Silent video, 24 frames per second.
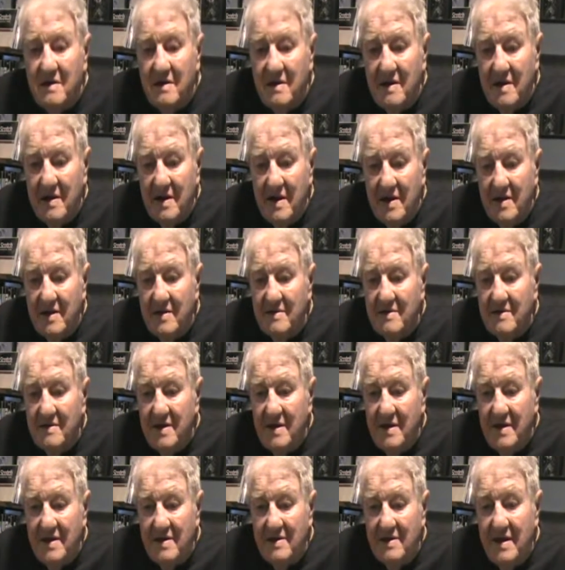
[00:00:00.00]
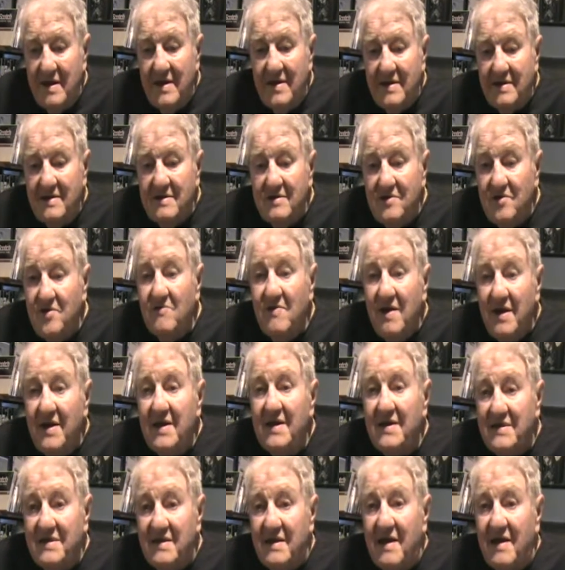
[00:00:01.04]
he can do
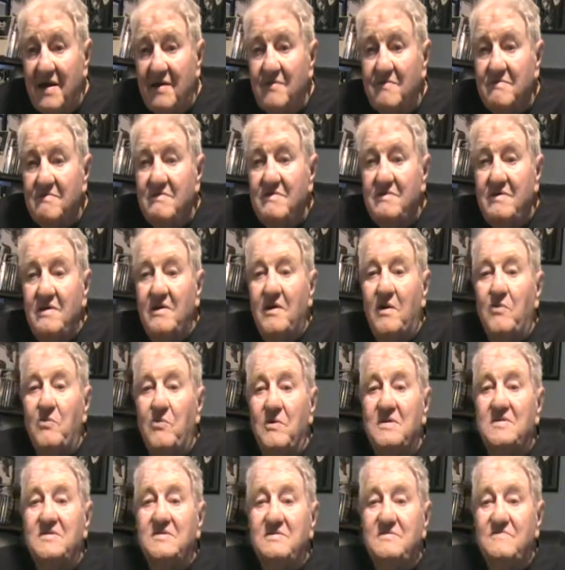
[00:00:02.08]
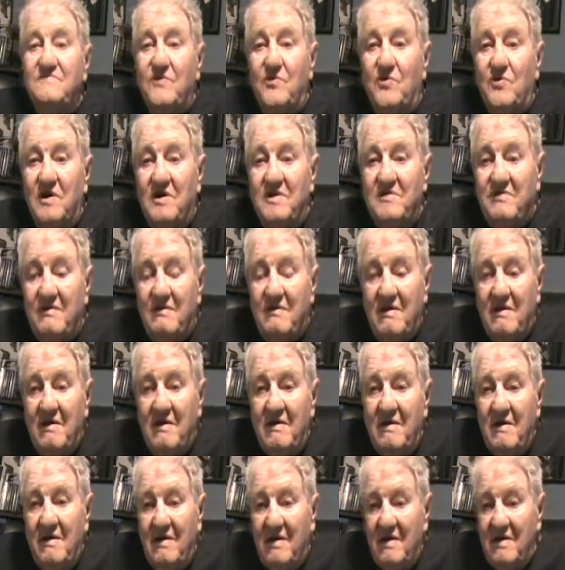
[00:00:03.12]
anything, with his voice.
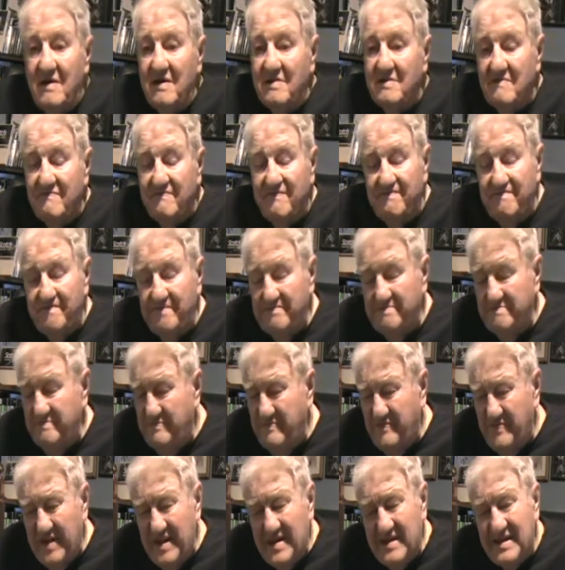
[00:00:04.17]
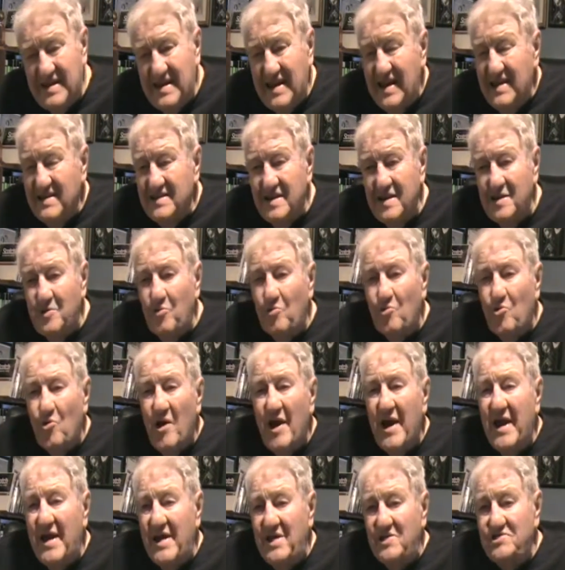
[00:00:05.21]
Has a fantastic
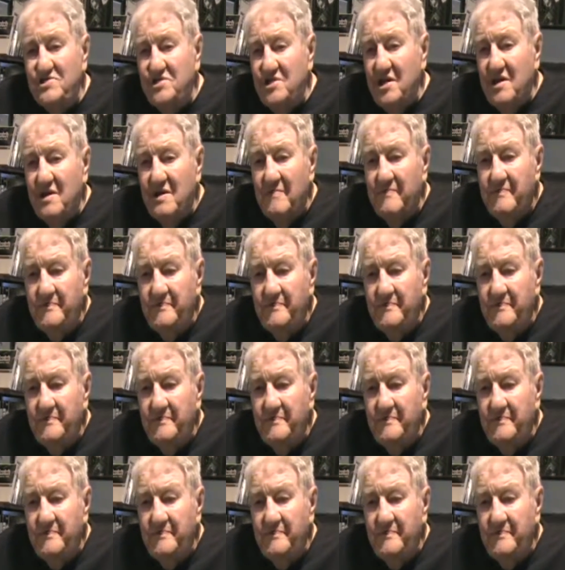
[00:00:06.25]
range.